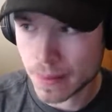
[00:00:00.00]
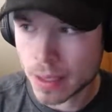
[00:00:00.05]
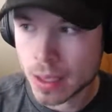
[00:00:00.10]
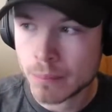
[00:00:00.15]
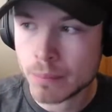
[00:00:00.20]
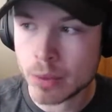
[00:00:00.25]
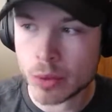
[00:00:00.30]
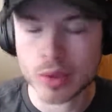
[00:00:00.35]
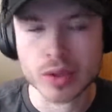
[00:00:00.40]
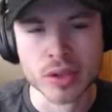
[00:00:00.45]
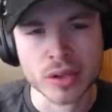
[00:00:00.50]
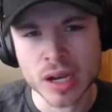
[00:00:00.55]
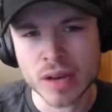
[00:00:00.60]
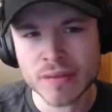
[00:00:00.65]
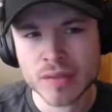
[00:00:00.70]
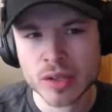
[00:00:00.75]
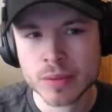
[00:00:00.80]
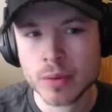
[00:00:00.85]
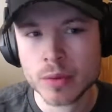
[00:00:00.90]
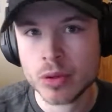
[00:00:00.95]
But with a
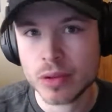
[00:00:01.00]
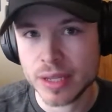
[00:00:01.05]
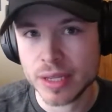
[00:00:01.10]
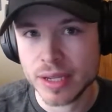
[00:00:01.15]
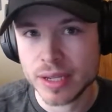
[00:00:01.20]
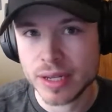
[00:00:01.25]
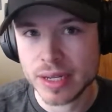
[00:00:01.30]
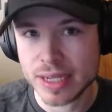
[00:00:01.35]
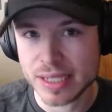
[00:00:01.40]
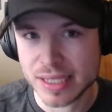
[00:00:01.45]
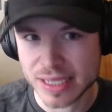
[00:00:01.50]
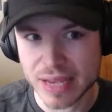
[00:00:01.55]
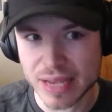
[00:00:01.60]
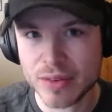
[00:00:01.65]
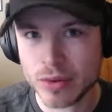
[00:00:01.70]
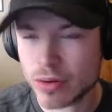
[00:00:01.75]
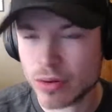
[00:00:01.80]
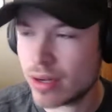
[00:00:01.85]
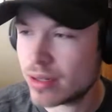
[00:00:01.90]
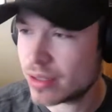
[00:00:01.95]
comfortable lead and a
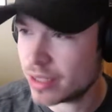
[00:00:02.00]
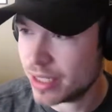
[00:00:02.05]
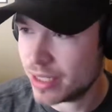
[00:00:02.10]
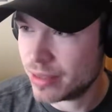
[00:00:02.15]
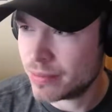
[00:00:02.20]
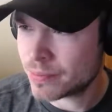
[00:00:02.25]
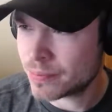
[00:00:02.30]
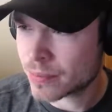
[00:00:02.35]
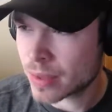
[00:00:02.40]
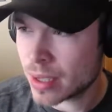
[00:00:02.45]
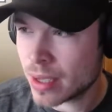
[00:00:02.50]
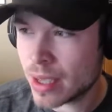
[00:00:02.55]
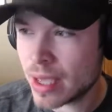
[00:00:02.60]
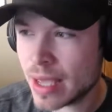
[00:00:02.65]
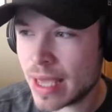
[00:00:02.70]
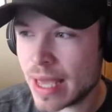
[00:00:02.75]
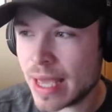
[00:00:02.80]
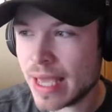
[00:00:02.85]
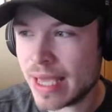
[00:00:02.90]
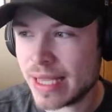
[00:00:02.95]
7-run lead,
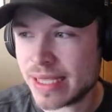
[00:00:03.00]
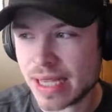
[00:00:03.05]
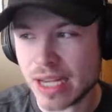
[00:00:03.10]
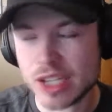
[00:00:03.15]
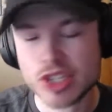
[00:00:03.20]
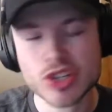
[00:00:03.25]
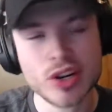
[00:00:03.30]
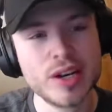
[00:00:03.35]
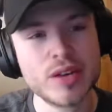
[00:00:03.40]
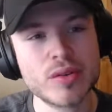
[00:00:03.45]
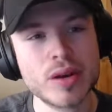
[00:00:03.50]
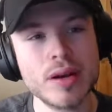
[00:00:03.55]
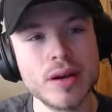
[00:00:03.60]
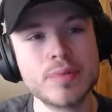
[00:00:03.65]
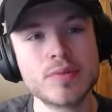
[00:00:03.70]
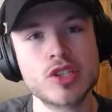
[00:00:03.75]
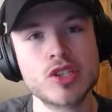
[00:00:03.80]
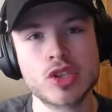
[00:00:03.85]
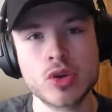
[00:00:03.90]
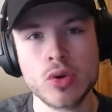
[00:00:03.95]
he's not trying to round
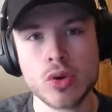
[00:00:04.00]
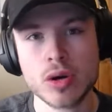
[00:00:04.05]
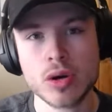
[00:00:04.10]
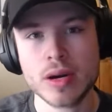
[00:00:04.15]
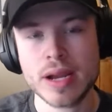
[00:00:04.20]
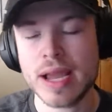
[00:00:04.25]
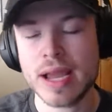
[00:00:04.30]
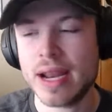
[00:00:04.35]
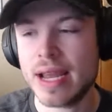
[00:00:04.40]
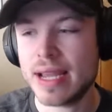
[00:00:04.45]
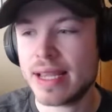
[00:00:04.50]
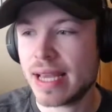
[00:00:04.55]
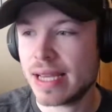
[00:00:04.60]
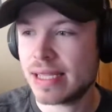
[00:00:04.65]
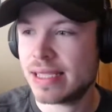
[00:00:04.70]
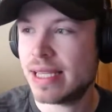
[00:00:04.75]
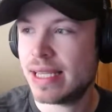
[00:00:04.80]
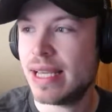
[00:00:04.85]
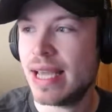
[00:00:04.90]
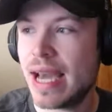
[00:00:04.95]
up the score. And I
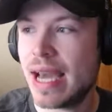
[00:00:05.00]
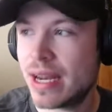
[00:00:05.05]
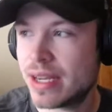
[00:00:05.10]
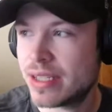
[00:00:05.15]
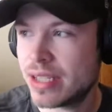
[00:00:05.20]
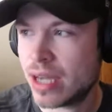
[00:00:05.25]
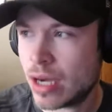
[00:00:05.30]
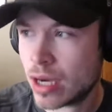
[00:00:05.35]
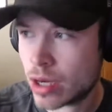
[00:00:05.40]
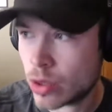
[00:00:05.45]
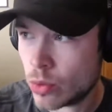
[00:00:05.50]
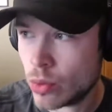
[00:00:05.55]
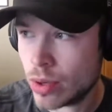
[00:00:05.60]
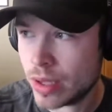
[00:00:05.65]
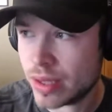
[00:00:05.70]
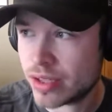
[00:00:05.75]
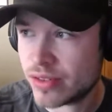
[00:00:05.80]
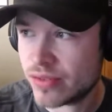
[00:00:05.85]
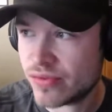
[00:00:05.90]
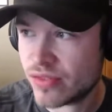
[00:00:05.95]
guess he had a talk
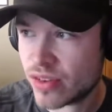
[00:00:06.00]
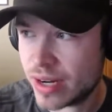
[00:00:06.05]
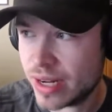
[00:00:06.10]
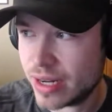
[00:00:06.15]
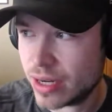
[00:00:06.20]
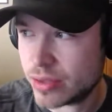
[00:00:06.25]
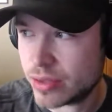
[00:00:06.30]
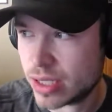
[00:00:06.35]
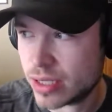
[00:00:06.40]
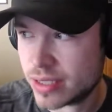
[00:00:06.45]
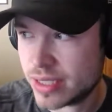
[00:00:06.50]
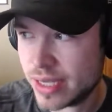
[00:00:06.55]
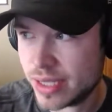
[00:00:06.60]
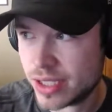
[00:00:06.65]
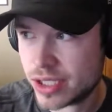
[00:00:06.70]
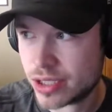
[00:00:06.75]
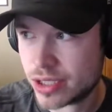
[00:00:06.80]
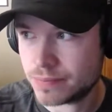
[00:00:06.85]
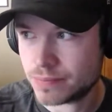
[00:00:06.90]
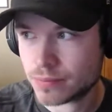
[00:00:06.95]
with Fernando
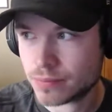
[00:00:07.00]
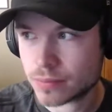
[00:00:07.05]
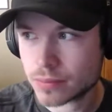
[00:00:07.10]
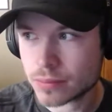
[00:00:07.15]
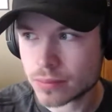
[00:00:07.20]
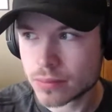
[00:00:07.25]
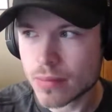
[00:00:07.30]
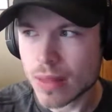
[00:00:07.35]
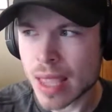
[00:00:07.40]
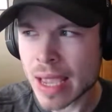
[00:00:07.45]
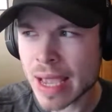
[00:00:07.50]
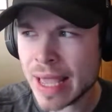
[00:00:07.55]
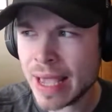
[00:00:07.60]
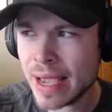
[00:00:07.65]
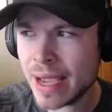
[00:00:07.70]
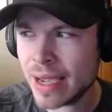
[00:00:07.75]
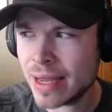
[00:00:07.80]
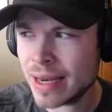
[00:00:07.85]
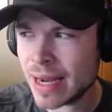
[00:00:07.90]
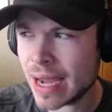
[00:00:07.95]
Tatis.
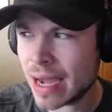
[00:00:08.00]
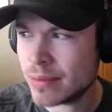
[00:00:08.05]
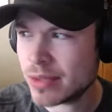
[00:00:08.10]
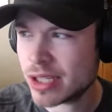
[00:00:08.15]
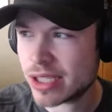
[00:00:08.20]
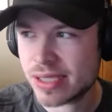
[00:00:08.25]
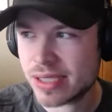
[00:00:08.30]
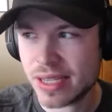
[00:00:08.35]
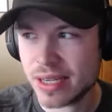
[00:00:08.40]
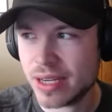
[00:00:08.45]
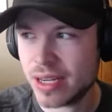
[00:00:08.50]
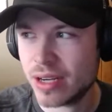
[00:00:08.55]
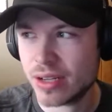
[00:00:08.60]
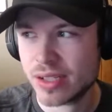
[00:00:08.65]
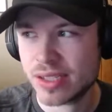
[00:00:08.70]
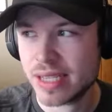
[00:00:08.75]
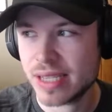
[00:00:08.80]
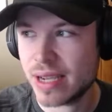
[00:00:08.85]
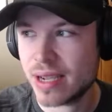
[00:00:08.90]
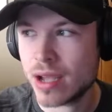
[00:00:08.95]
And I'm just sitting
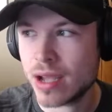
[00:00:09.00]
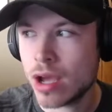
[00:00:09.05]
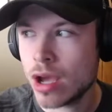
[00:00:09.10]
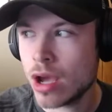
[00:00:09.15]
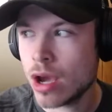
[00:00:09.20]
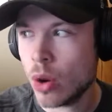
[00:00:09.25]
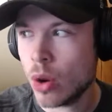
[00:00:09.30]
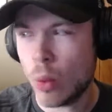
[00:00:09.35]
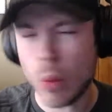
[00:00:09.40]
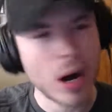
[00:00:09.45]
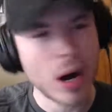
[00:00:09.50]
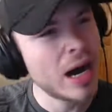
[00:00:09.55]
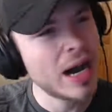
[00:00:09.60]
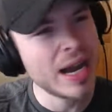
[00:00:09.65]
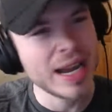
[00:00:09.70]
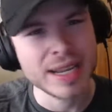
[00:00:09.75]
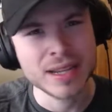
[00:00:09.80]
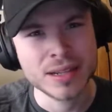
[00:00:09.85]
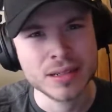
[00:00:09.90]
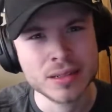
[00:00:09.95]
here saying,
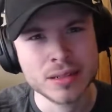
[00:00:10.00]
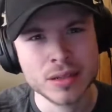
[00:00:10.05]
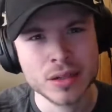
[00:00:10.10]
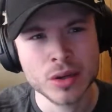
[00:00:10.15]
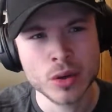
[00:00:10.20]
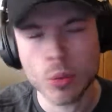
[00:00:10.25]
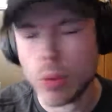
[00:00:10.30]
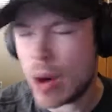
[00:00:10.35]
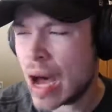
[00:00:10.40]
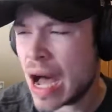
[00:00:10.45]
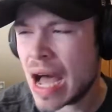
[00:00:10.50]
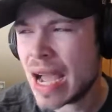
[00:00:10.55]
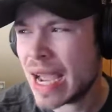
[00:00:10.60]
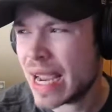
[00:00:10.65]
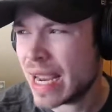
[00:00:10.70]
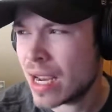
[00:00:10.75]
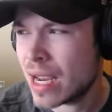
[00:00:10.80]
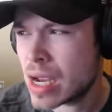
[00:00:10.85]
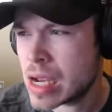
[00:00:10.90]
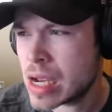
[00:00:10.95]
why? Why